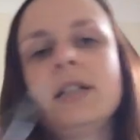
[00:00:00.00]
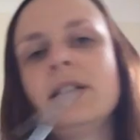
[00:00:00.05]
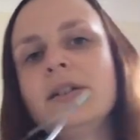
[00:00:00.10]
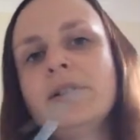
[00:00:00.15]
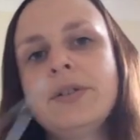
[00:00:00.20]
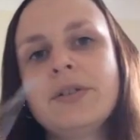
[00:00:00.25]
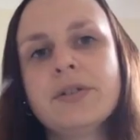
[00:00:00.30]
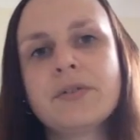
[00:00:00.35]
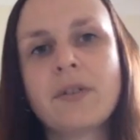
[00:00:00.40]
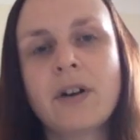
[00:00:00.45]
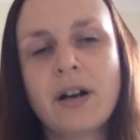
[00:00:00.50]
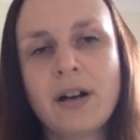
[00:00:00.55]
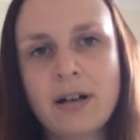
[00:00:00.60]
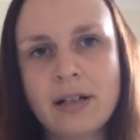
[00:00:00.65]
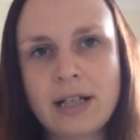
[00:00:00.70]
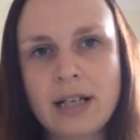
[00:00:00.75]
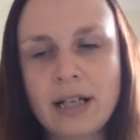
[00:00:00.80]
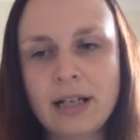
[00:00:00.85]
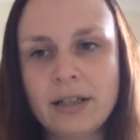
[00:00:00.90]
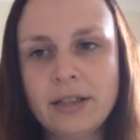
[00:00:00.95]
use for
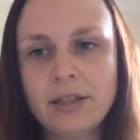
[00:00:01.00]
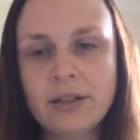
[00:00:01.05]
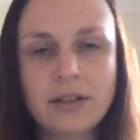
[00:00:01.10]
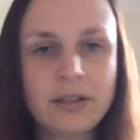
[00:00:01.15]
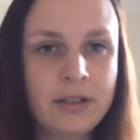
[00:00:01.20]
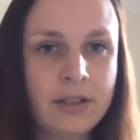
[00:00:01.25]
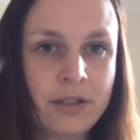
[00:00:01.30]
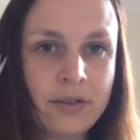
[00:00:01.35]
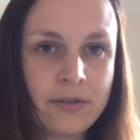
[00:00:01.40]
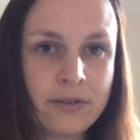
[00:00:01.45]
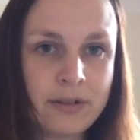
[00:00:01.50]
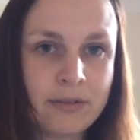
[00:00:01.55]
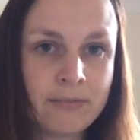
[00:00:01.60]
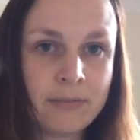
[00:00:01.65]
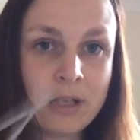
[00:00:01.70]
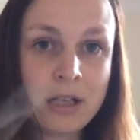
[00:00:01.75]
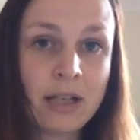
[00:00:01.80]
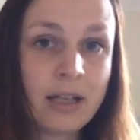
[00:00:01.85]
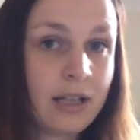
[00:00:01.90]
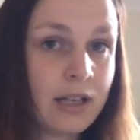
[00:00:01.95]
Hardanger. You can use
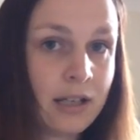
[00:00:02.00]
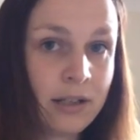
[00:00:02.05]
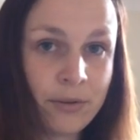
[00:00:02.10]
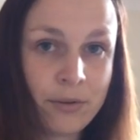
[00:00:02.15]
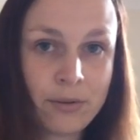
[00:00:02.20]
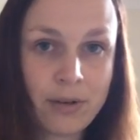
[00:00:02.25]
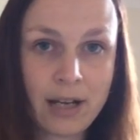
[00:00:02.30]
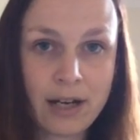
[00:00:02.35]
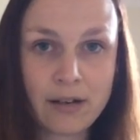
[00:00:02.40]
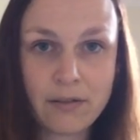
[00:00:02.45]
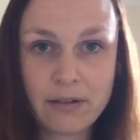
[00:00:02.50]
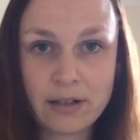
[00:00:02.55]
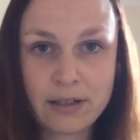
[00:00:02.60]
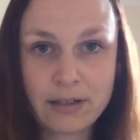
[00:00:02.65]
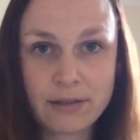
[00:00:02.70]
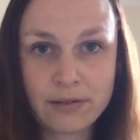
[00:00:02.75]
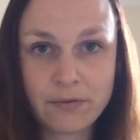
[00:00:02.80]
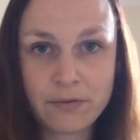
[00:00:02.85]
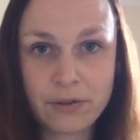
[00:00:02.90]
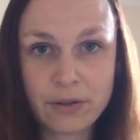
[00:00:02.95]
them in all
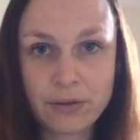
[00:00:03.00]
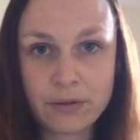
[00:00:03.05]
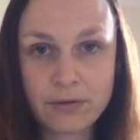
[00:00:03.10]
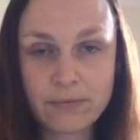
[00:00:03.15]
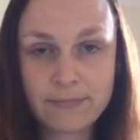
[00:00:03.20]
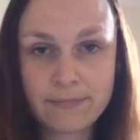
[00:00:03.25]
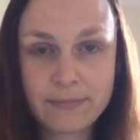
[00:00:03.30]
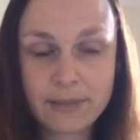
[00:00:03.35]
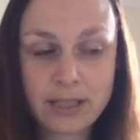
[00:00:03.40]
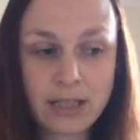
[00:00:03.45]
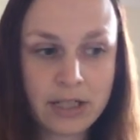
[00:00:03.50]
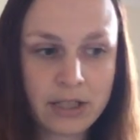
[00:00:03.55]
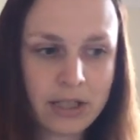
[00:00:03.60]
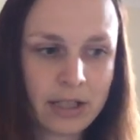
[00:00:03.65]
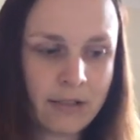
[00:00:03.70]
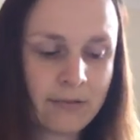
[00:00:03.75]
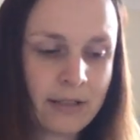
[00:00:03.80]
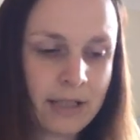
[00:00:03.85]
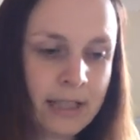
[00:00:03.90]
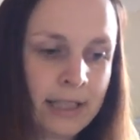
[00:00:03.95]
areas of your
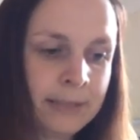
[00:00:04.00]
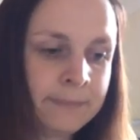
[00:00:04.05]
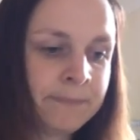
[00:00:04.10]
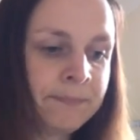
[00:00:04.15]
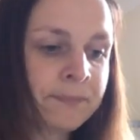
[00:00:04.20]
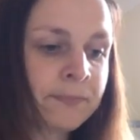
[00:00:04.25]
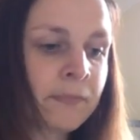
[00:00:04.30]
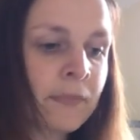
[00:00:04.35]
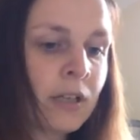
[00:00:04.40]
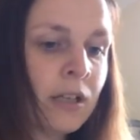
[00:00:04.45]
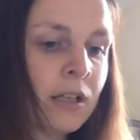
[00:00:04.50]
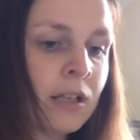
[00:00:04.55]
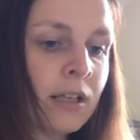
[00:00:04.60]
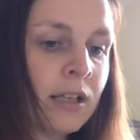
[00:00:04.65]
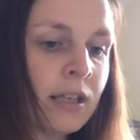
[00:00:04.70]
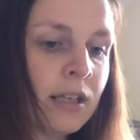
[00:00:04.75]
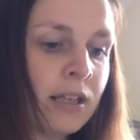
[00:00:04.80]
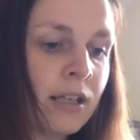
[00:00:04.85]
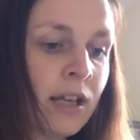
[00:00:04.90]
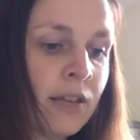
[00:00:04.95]
stitching, really.
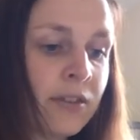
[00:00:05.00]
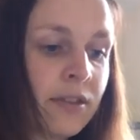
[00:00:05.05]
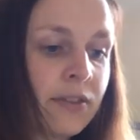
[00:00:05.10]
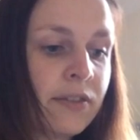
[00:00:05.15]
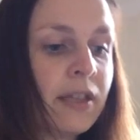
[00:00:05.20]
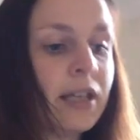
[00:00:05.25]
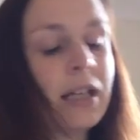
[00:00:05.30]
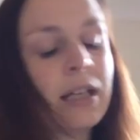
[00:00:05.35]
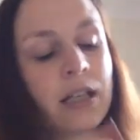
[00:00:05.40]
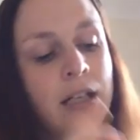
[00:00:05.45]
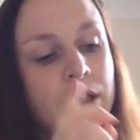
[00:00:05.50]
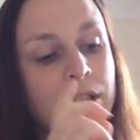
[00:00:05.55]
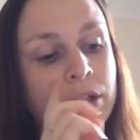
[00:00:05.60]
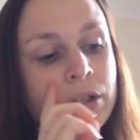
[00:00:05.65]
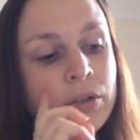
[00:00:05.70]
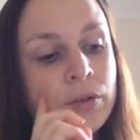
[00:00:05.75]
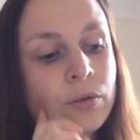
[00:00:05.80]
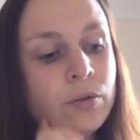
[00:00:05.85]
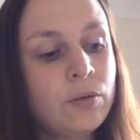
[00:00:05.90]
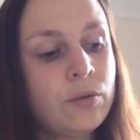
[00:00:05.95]
The other thing
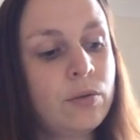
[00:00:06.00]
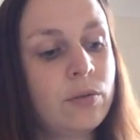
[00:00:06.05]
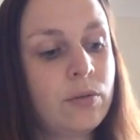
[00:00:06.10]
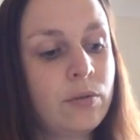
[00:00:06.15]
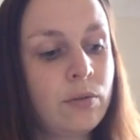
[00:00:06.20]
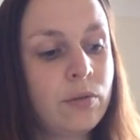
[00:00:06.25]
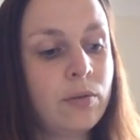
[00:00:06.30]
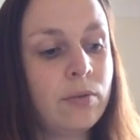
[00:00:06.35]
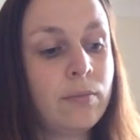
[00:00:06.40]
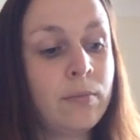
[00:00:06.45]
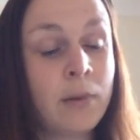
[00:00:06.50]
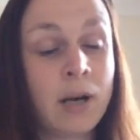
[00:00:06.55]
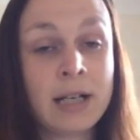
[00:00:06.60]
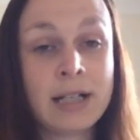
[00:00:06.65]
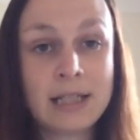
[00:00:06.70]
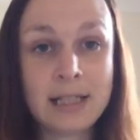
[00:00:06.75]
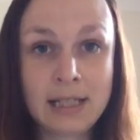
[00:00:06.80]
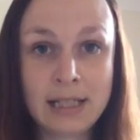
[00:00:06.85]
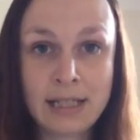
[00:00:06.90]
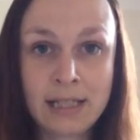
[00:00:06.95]
you
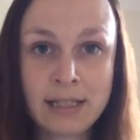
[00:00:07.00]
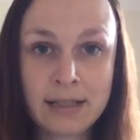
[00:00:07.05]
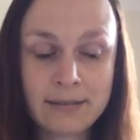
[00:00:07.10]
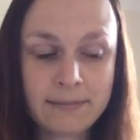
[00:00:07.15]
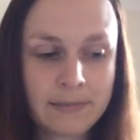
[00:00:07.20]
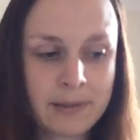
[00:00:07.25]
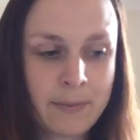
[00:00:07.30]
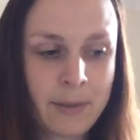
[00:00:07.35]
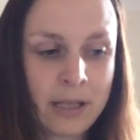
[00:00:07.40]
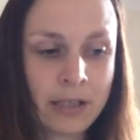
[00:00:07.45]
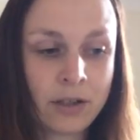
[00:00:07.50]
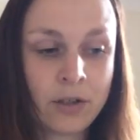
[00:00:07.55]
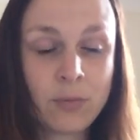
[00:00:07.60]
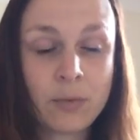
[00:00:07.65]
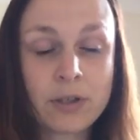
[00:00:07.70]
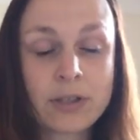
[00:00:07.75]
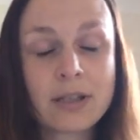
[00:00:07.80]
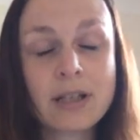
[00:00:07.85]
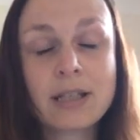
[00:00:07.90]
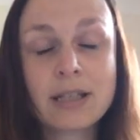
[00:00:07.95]
might need, depending on
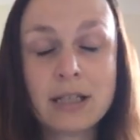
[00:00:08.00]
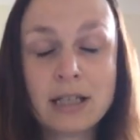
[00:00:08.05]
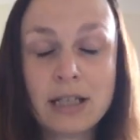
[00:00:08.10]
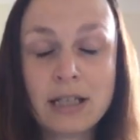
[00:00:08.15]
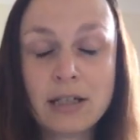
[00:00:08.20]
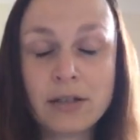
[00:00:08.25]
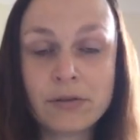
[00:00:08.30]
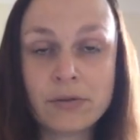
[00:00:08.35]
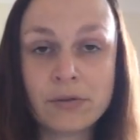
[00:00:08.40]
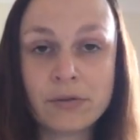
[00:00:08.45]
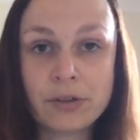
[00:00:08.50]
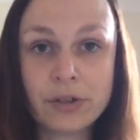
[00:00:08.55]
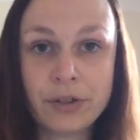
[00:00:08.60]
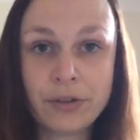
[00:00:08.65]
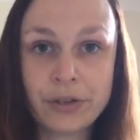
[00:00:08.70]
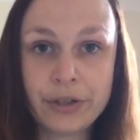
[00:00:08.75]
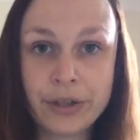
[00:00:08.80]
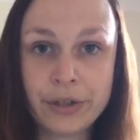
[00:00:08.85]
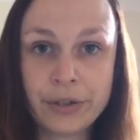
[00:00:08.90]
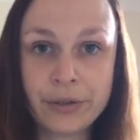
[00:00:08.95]
what size needles you
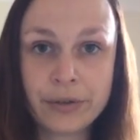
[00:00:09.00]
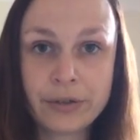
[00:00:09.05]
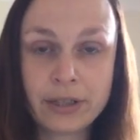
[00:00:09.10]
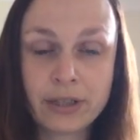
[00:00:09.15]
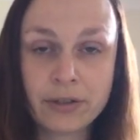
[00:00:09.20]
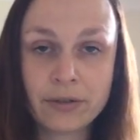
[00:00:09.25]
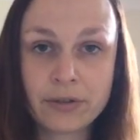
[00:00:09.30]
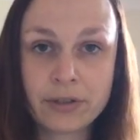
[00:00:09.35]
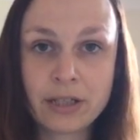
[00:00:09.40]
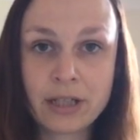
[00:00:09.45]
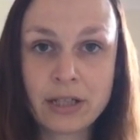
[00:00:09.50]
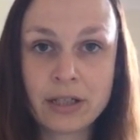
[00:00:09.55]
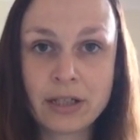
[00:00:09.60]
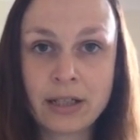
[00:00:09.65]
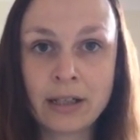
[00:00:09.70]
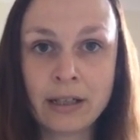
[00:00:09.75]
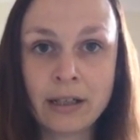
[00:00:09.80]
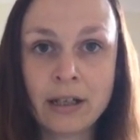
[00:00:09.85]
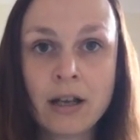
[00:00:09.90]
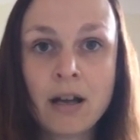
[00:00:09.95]
use in your
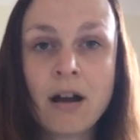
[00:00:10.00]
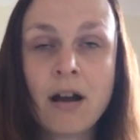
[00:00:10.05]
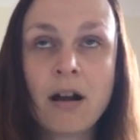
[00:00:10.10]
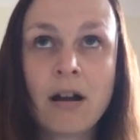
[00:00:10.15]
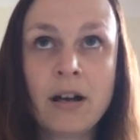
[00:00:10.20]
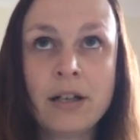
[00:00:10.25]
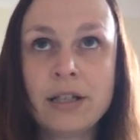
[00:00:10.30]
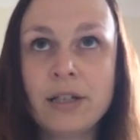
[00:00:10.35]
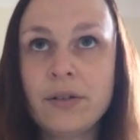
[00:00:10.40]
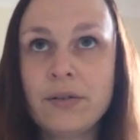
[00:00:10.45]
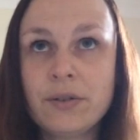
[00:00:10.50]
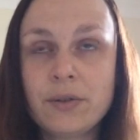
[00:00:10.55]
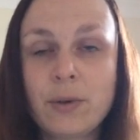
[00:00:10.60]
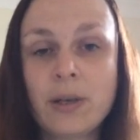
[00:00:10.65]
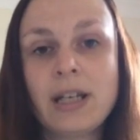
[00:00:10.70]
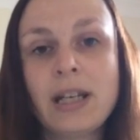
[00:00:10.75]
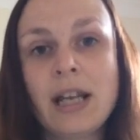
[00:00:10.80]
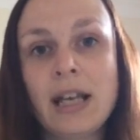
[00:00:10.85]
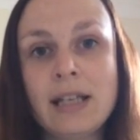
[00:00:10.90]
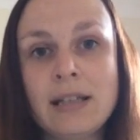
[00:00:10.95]
stitching, I use
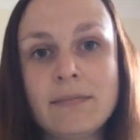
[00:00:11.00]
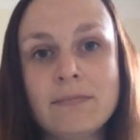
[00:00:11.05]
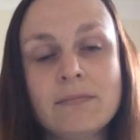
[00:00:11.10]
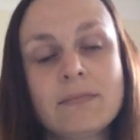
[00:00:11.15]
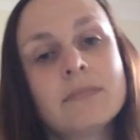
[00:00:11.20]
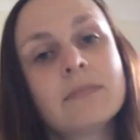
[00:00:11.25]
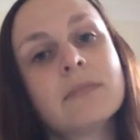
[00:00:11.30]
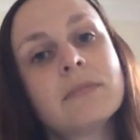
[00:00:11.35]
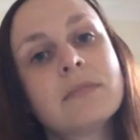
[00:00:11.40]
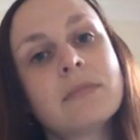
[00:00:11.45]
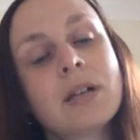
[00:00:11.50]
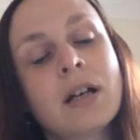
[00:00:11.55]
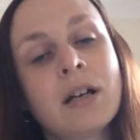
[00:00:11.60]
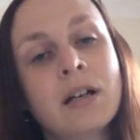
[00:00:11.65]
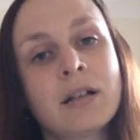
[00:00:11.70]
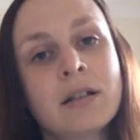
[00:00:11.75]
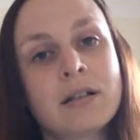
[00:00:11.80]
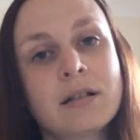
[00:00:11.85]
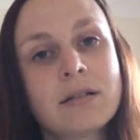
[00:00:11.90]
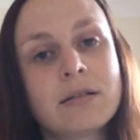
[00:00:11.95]

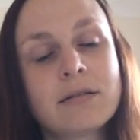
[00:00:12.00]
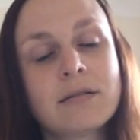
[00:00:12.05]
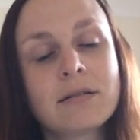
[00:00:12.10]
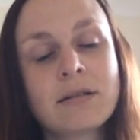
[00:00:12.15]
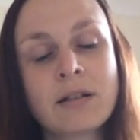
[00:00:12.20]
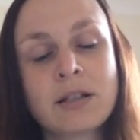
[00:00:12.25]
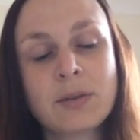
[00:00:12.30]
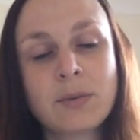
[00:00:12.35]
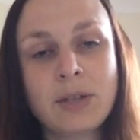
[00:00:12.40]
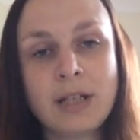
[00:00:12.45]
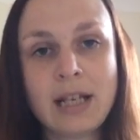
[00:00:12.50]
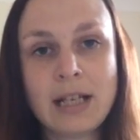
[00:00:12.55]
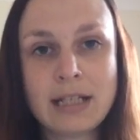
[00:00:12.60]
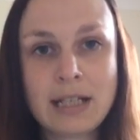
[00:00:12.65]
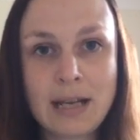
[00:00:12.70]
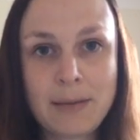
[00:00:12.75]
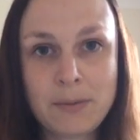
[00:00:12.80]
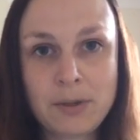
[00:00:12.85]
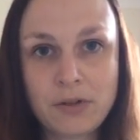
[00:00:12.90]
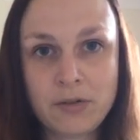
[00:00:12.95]
size 28
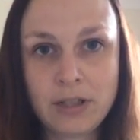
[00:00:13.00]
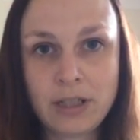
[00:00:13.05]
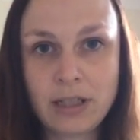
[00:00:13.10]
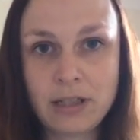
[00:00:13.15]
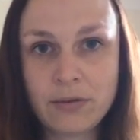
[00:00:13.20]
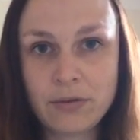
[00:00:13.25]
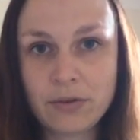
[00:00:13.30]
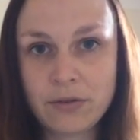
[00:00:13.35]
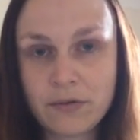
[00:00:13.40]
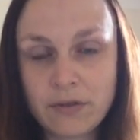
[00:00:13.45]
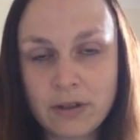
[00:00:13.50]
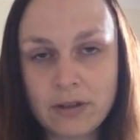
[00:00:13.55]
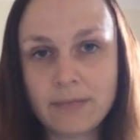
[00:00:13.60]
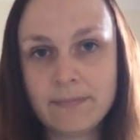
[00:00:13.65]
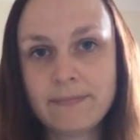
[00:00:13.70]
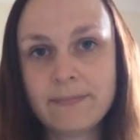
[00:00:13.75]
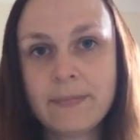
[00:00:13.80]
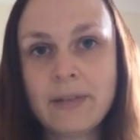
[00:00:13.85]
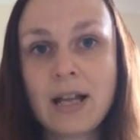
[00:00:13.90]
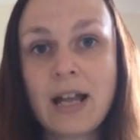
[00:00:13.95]
tapestry needles for
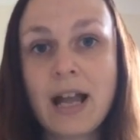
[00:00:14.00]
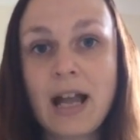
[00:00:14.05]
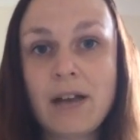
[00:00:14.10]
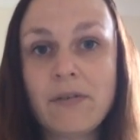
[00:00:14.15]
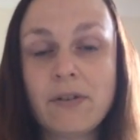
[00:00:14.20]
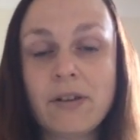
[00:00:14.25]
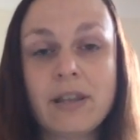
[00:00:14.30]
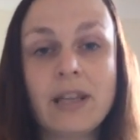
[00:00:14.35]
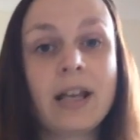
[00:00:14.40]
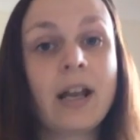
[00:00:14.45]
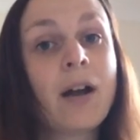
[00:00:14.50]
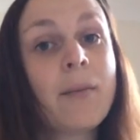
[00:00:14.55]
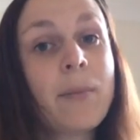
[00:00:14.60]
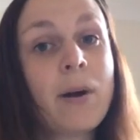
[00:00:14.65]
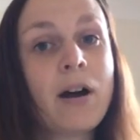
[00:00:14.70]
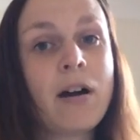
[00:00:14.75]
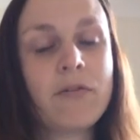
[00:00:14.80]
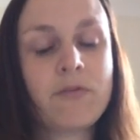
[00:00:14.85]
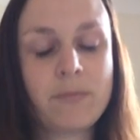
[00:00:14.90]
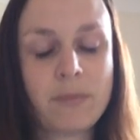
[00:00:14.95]
everything
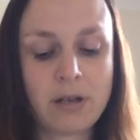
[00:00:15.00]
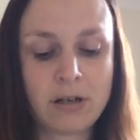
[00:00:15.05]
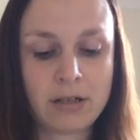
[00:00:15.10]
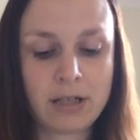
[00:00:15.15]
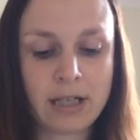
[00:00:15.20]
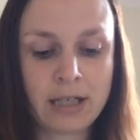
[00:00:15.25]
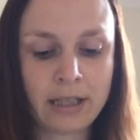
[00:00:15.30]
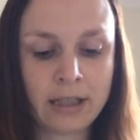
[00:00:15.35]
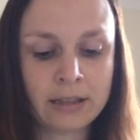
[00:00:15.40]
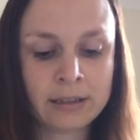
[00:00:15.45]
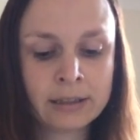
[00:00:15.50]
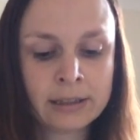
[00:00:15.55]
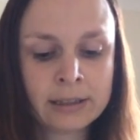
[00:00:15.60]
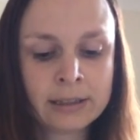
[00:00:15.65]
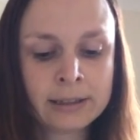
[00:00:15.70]
apart from Hardanger,